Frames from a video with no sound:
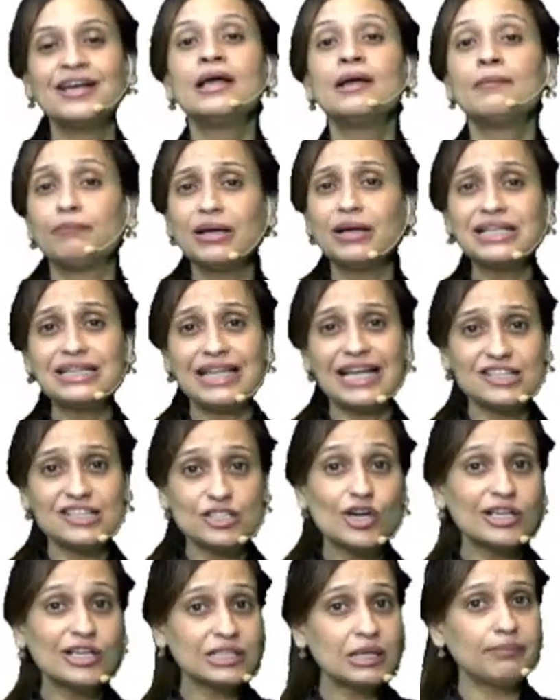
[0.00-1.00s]
but that's
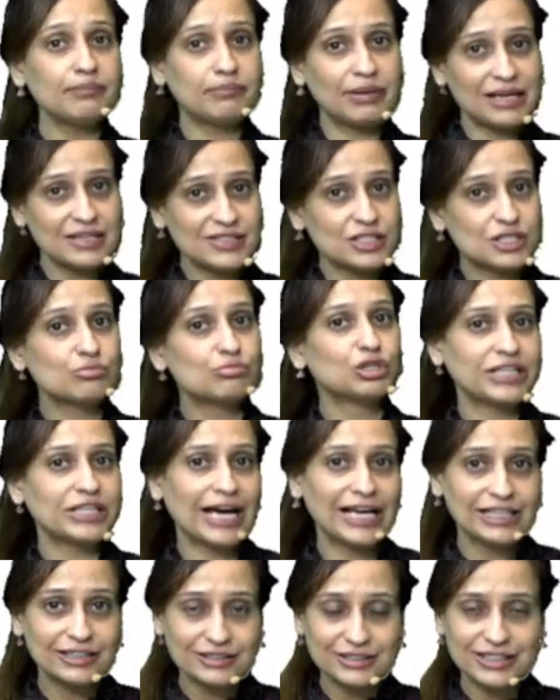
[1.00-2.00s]
not the best
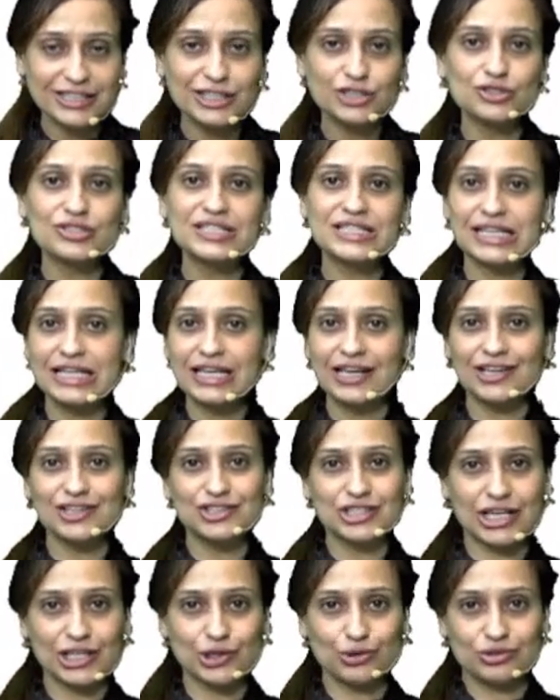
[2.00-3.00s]
modality to see
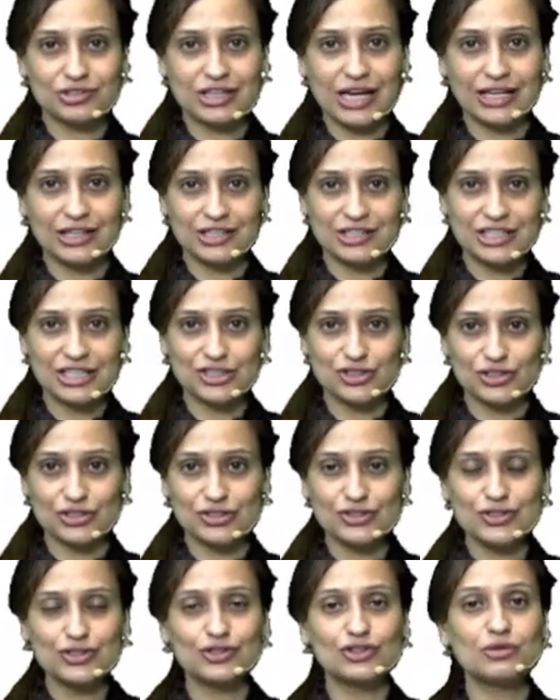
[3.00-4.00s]
intrauterine adhesions.
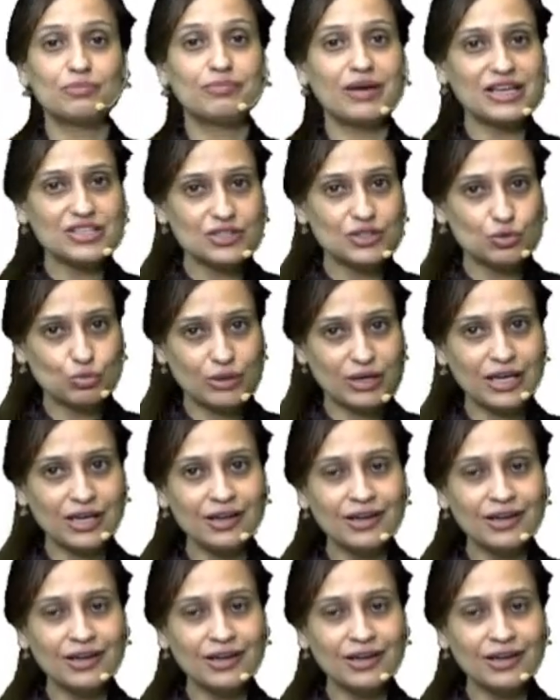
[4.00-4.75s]
So the best way